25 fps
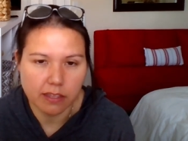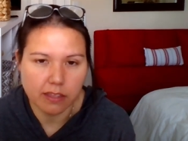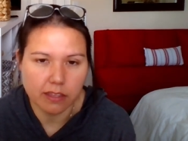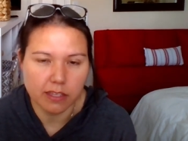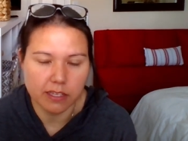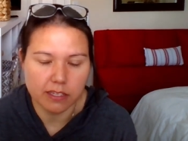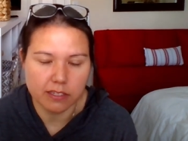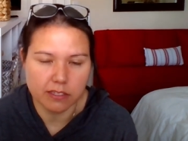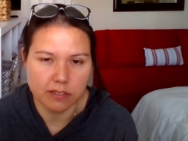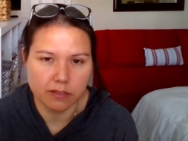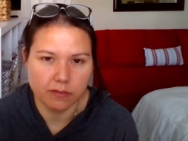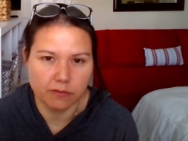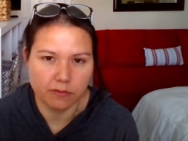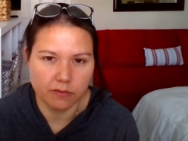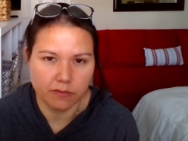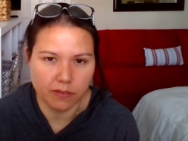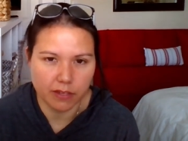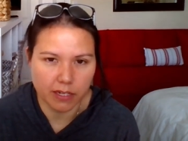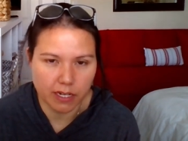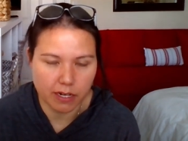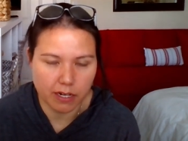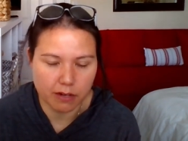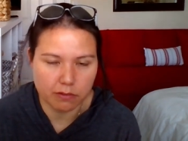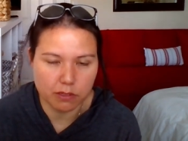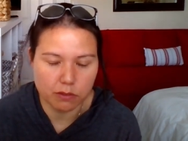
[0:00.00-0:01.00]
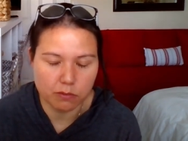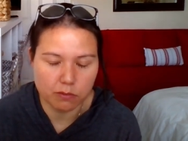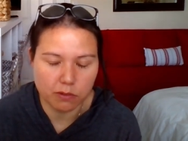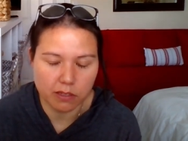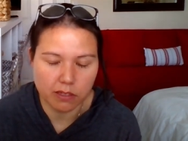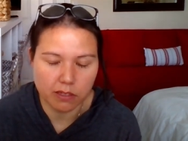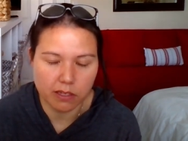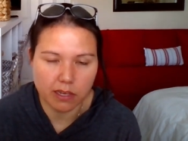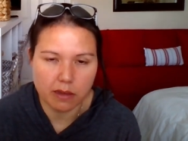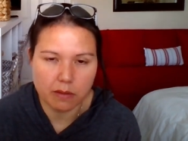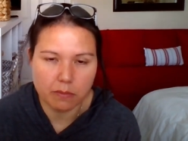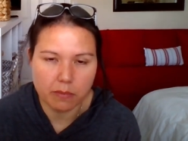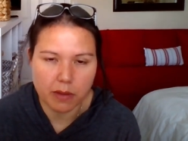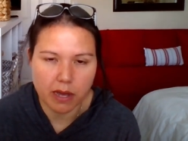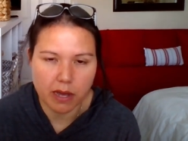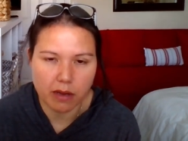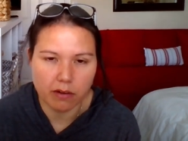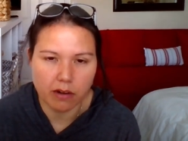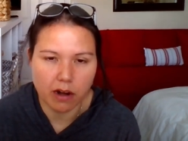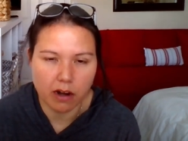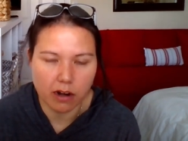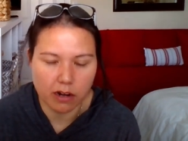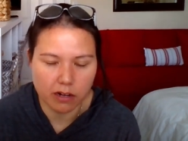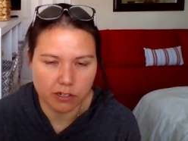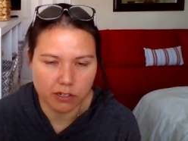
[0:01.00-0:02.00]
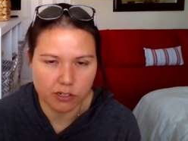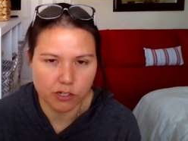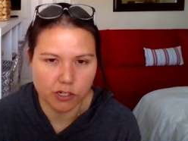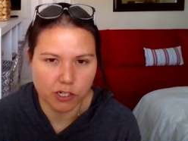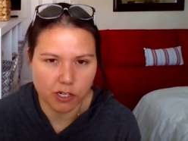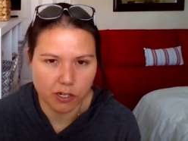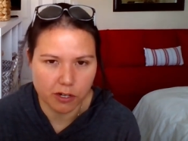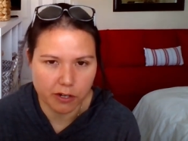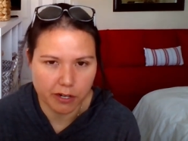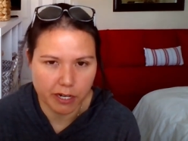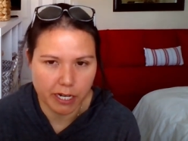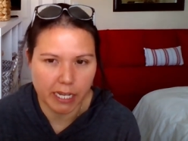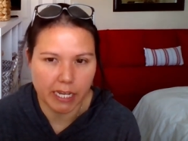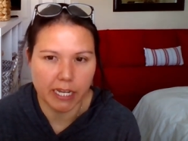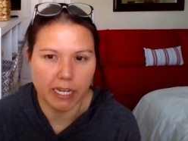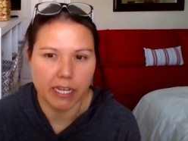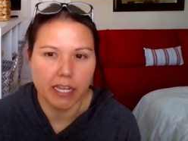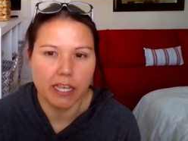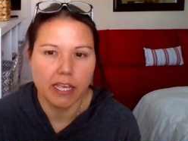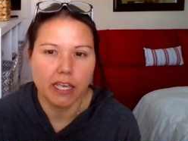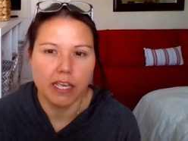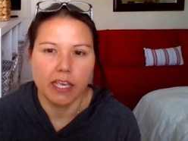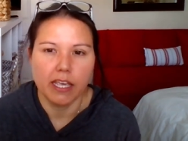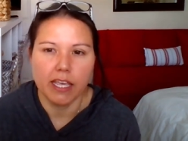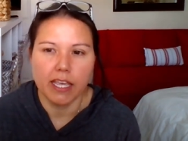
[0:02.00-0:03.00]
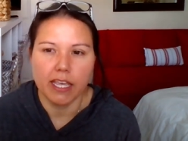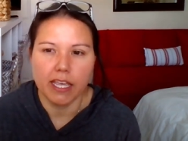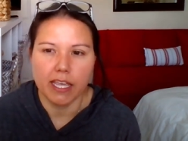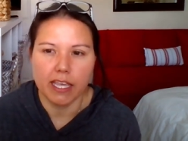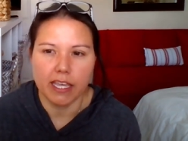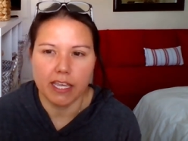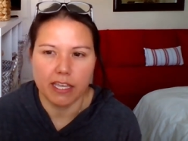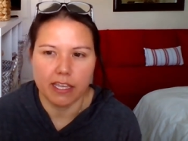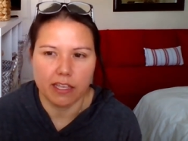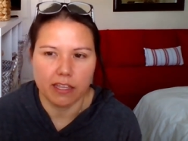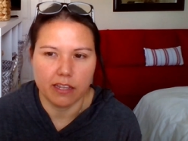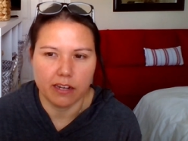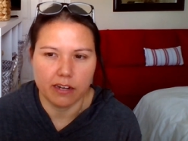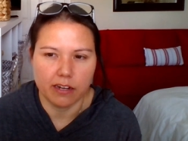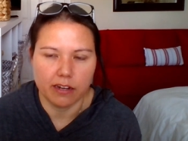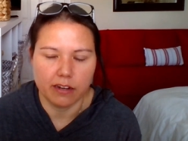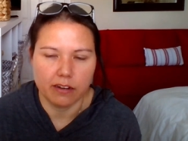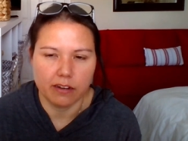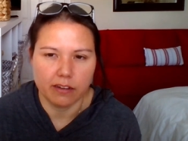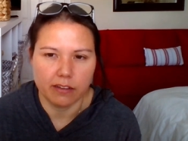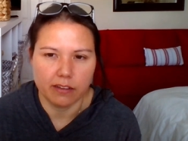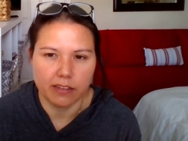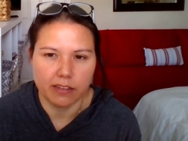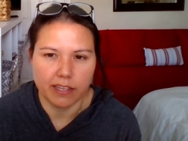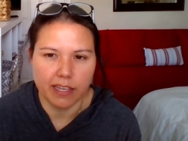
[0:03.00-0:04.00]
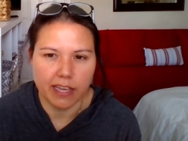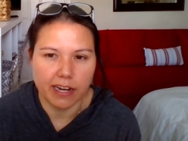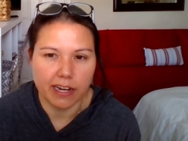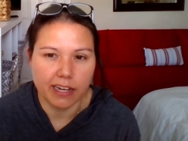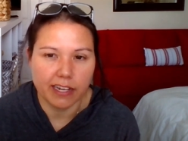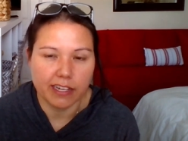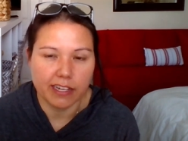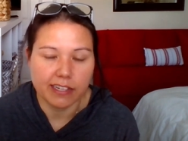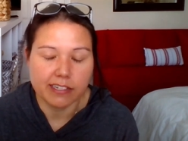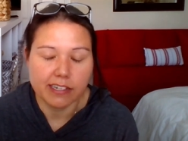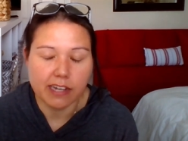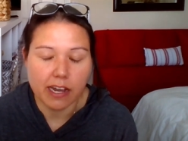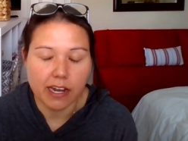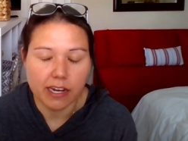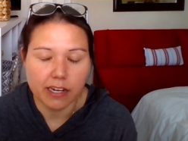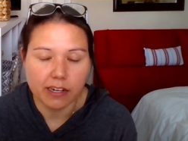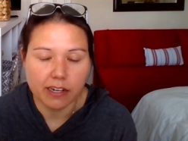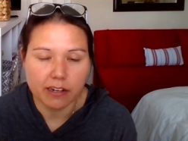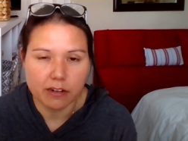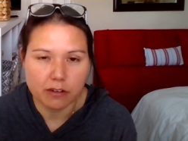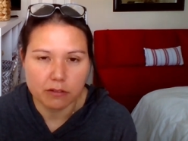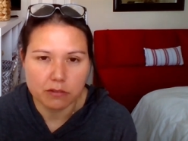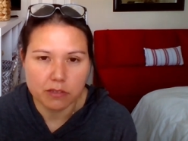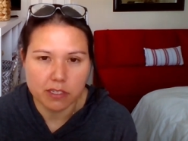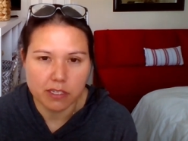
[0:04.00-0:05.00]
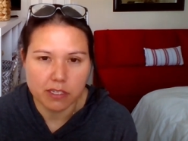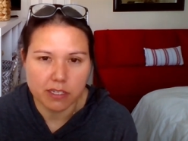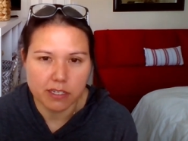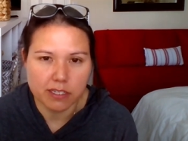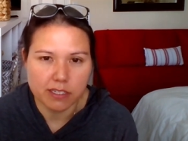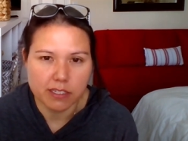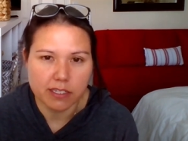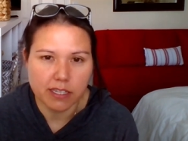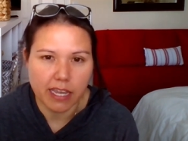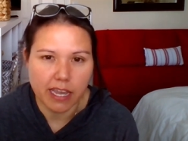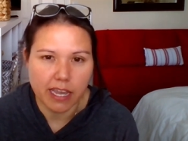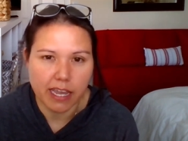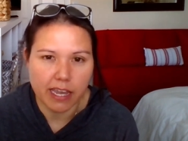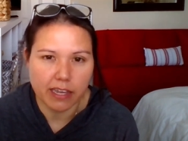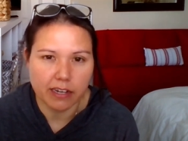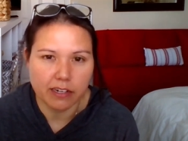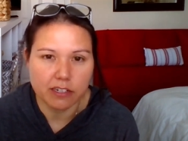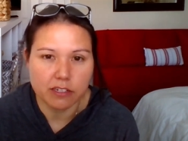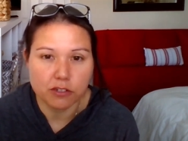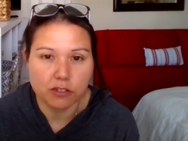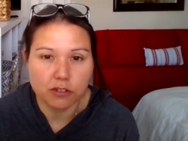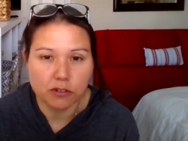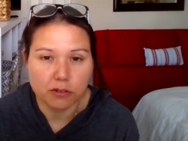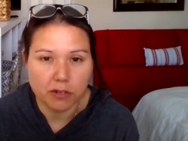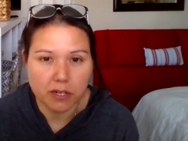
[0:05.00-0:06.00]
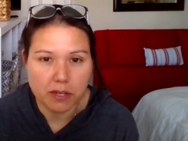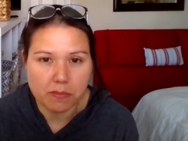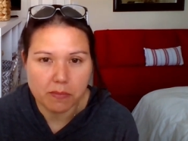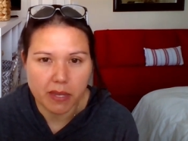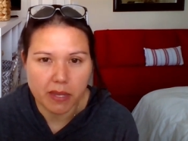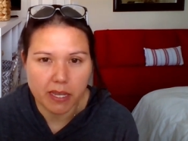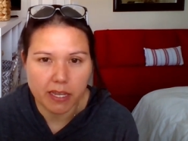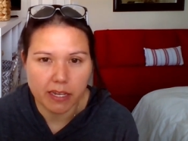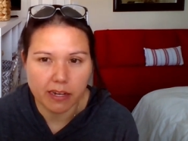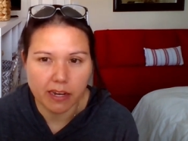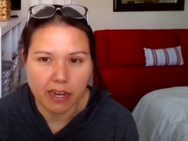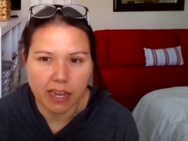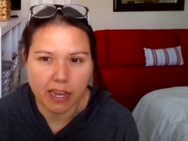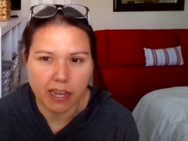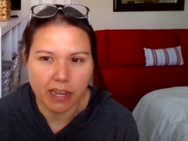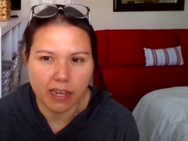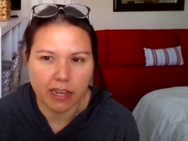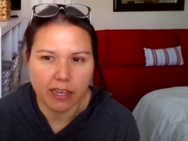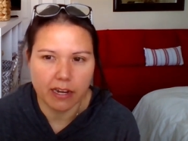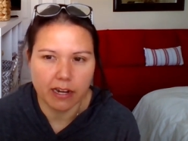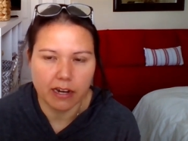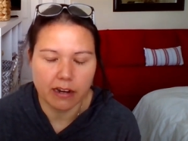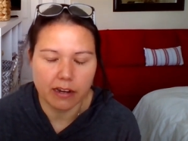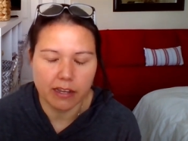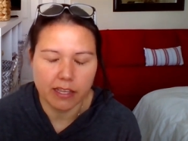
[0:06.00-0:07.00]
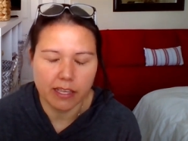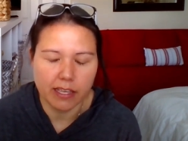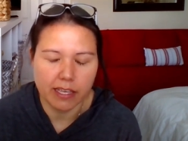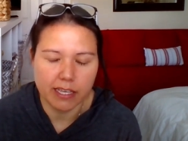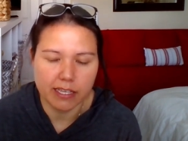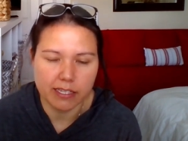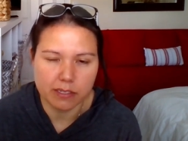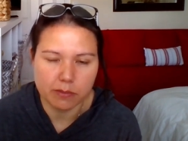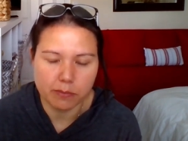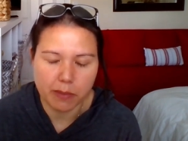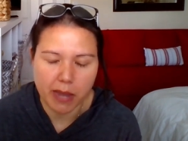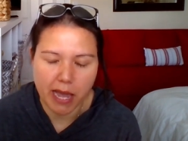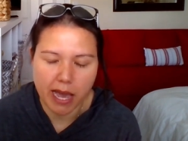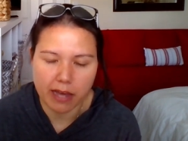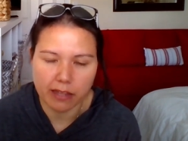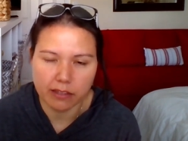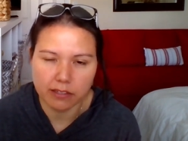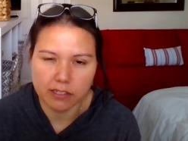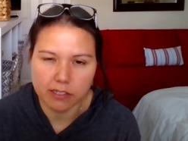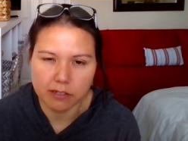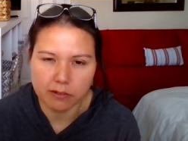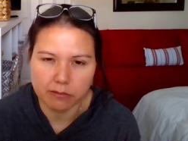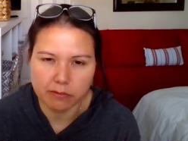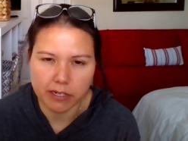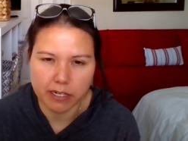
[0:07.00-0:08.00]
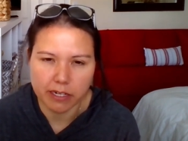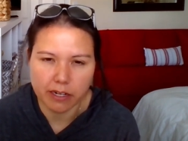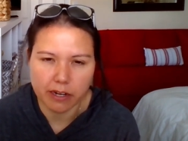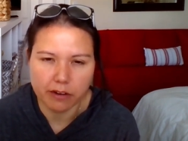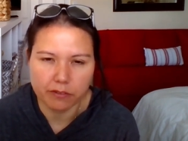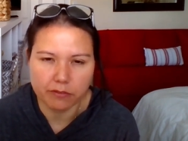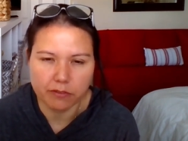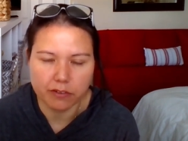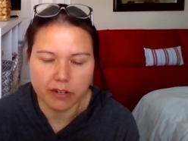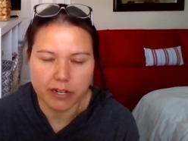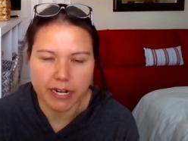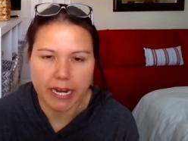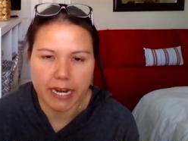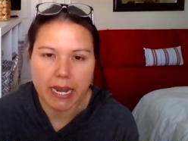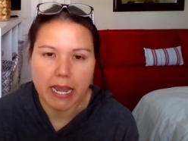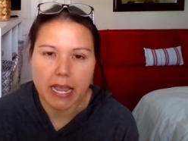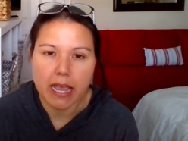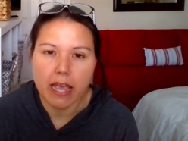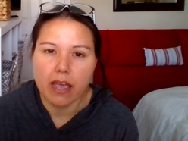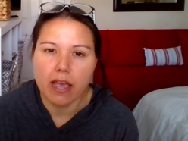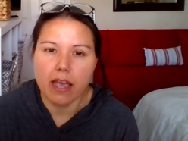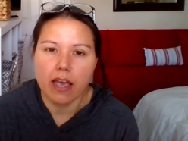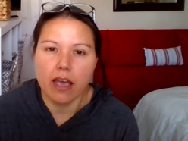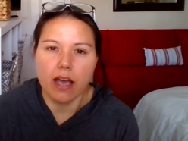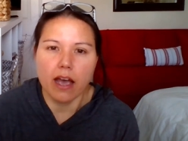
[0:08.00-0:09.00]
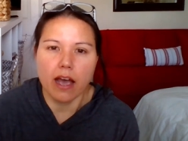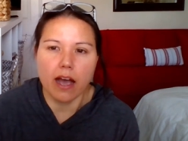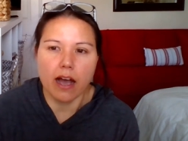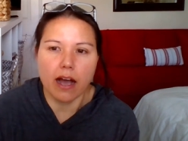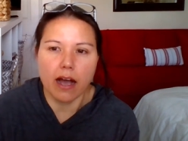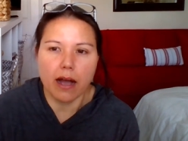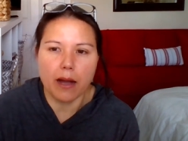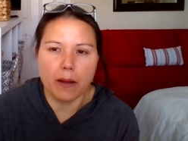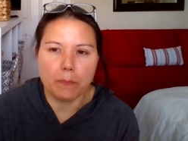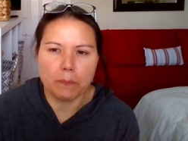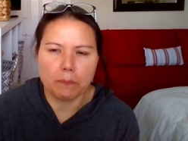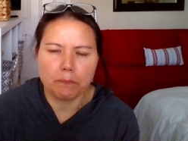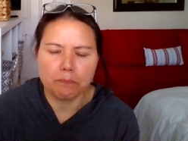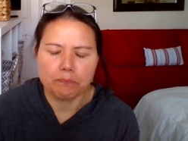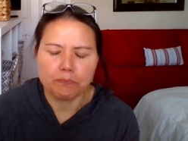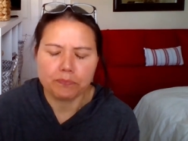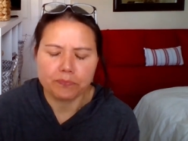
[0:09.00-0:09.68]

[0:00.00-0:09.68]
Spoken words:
This video is really about our journey in getting a diagnosis and a treatment and his path to recovery. I